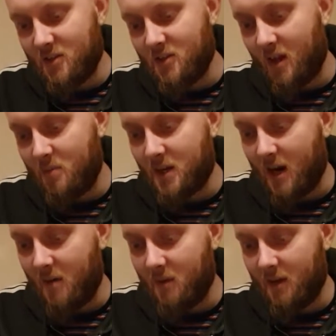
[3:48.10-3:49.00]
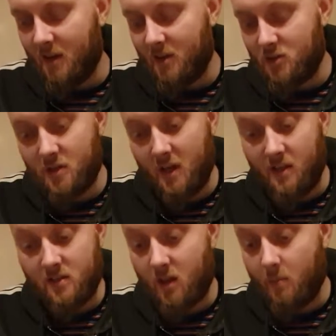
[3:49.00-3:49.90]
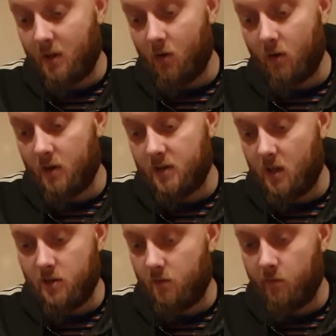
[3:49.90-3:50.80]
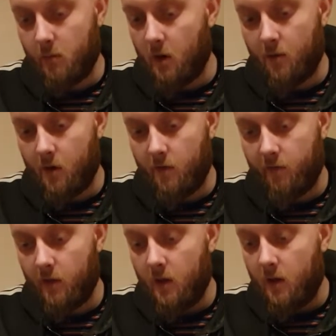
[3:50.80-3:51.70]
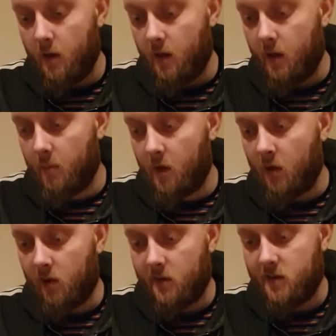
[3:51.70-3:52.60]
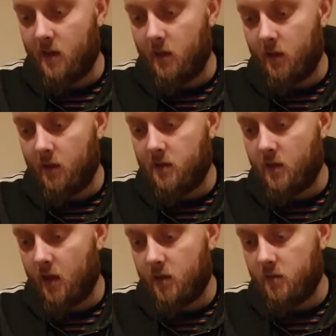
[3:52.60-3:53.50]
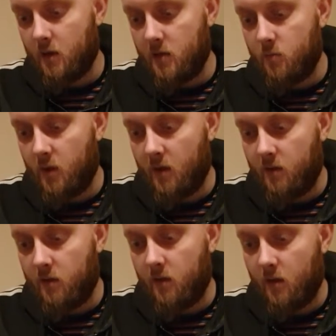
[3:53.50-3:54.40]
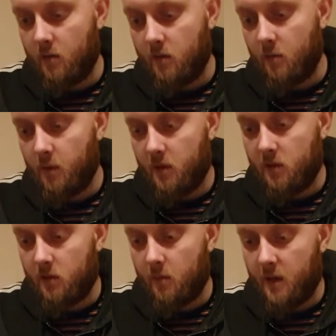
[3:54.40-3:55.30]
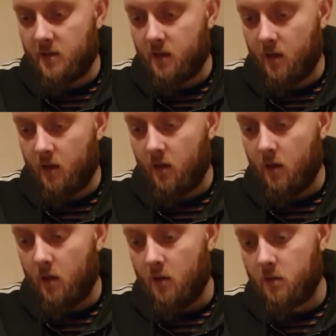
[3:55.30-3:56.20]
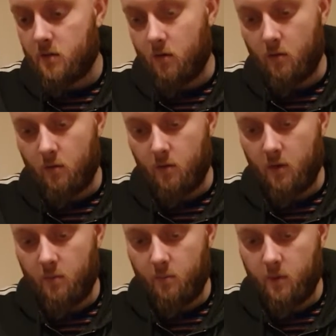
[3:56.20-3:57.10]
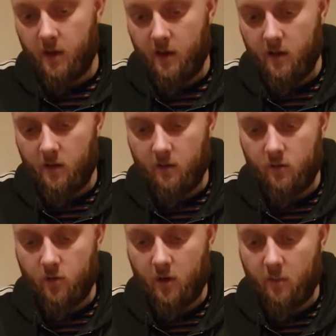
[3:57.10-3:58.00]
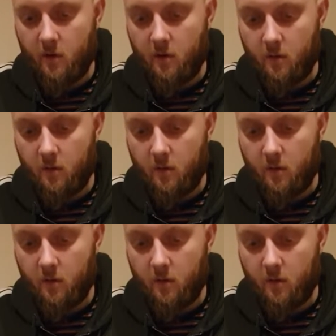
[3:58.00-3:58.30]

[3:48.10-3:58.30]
Just stops harp. Like you just need to stop the Orcust engine from going off. And like I said, like this deck is beat to build the best deck. So you play 3 Nibiru.